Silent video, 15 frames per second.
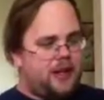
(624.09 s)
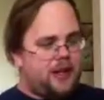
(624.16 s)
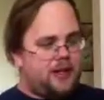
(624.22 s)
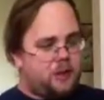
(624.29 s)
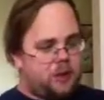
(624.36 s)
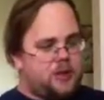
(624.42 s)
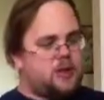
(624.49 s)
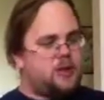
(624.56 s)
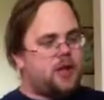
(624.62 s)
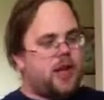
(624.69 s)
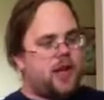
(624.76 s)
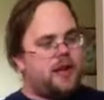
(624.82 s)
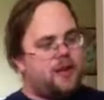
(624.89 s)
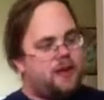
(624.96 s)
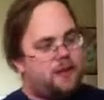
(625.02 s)
Don't you
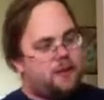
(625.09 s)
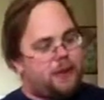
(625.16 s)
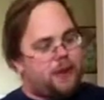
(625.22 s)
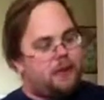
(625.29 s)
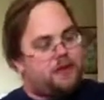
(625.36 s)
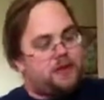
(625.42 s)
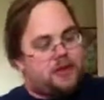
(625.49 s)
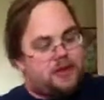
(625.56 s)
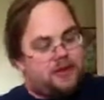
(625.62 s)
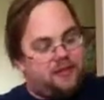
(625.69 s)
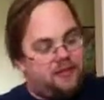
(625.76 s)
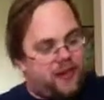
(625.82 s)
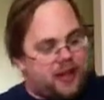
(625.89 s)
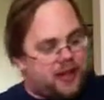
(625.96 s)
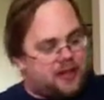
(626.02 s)
care about the
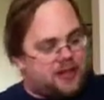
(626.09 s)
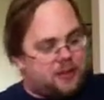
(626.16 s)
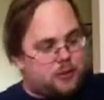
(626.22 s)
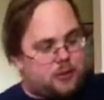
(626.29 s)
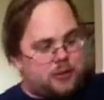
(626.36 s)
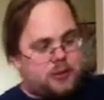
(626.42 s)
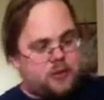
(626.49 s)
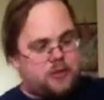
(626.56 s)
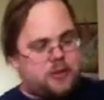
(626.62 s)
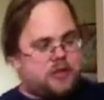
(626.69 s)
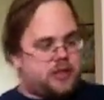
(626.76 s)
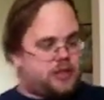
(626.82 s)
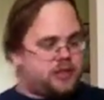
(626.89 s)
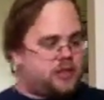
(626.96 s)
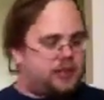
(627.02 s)
fans, or you
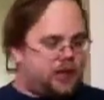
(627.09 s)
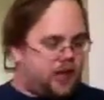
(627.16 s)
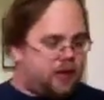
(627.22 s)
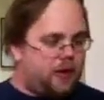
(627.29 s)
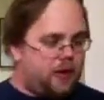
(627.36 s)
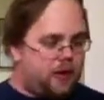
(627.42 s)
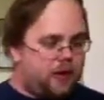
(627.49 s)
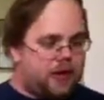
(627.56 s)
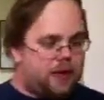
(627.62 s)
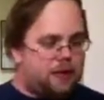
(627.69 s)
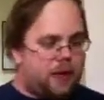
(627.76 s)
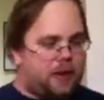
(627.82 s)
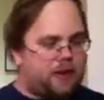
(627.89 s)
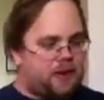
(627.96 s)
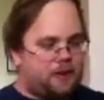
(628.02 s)
just care only
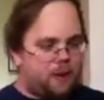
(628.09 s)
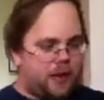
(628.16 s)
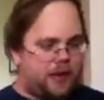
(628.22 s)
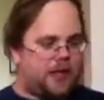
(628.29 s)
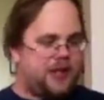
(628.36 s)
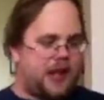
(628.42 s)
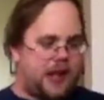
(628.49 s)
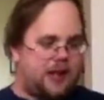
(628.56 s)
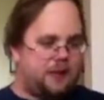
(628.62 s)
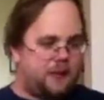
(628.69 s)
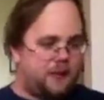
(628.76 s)
about the money now?